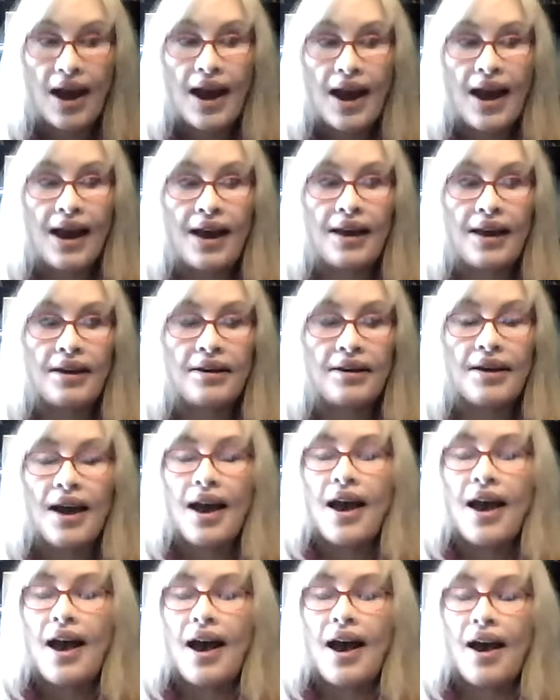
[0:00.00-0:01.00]
and
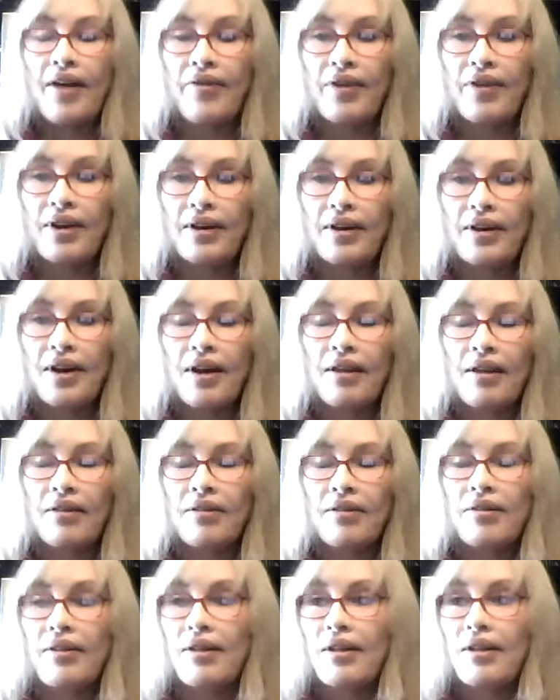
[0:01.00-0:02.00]
having
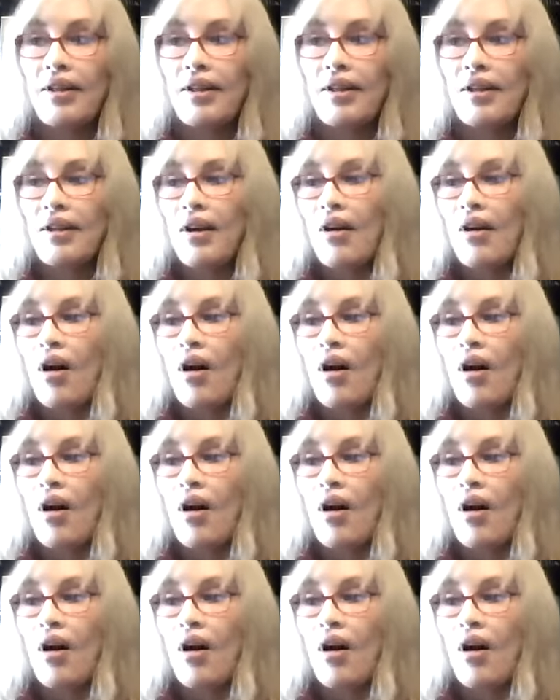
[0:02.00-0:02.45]
the